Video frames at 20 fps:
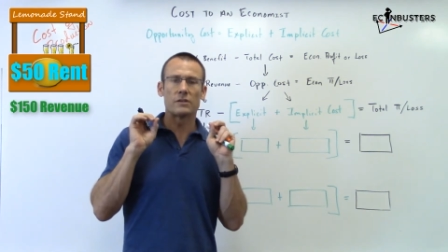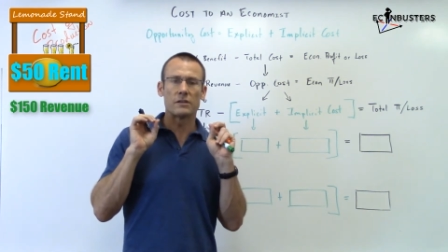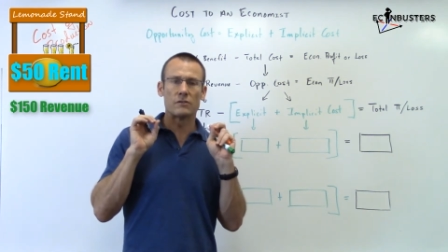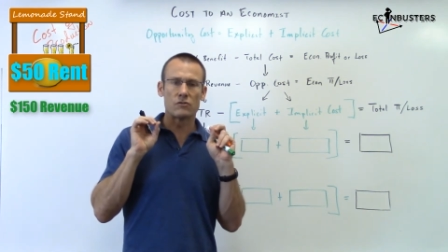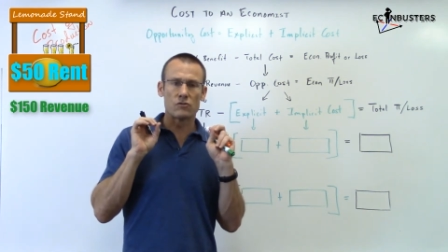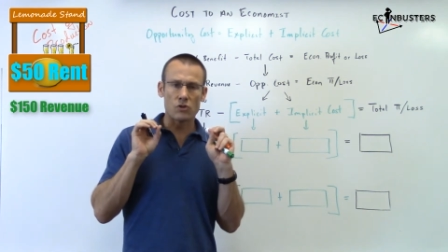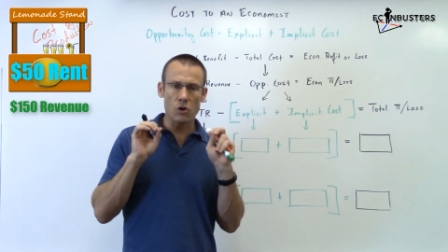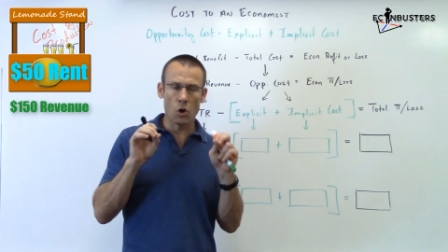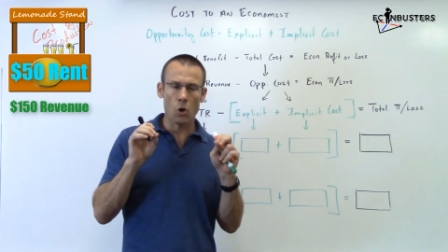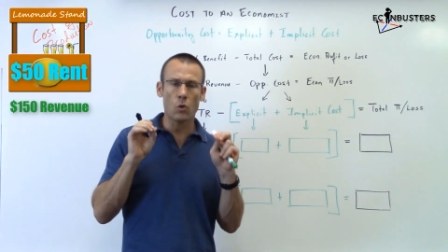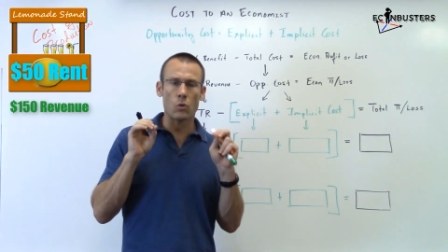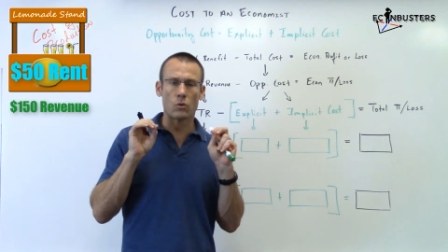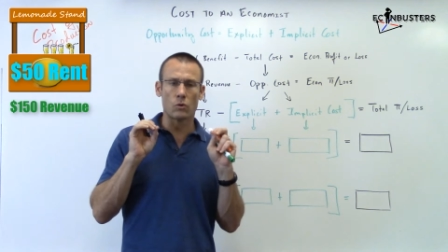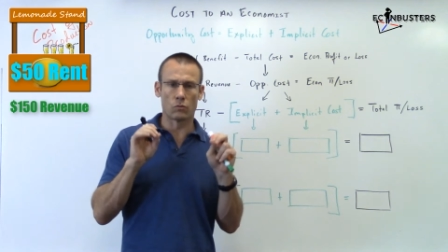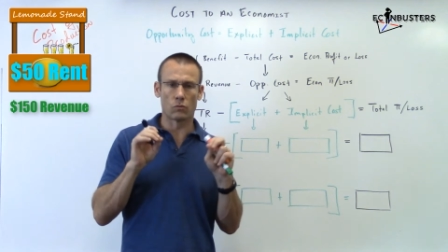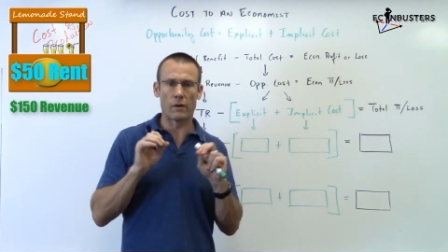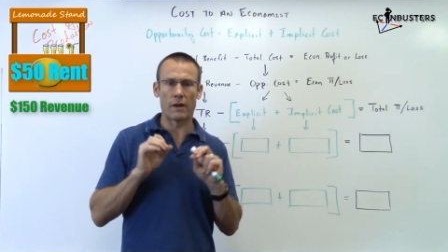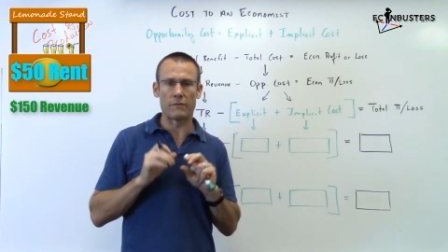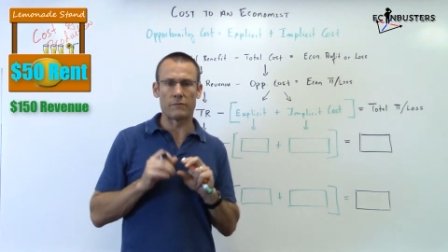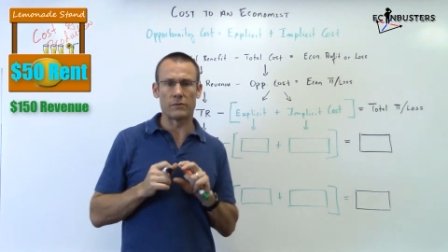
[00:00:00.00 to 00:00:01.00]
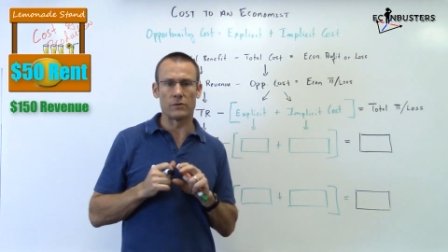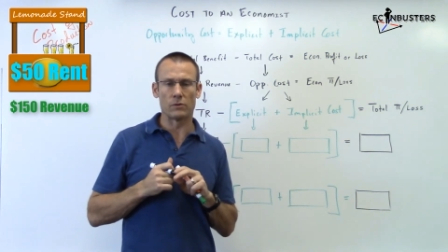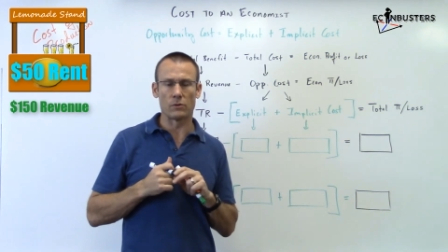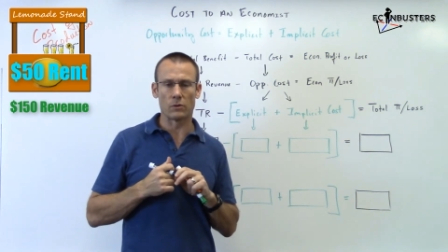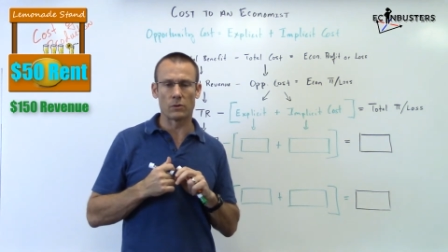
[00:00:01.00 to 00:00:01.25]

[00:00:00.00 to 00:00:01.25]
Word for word: in total revenue.